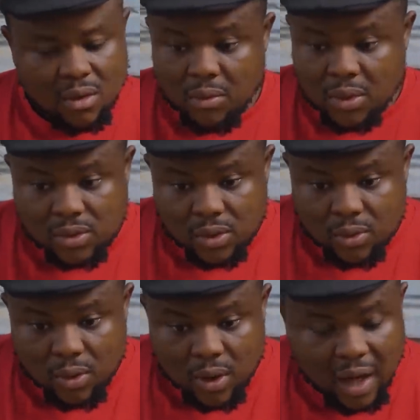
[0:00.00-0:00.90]

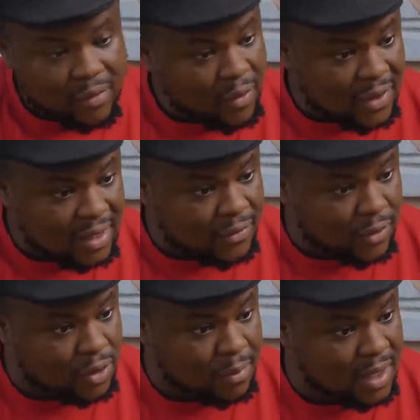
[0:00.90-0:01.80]
Okuzoku, I've not farted
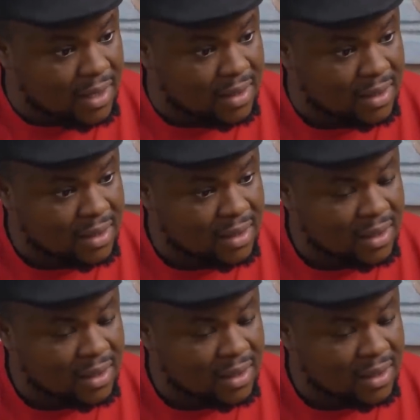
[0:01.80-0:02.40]
for some days.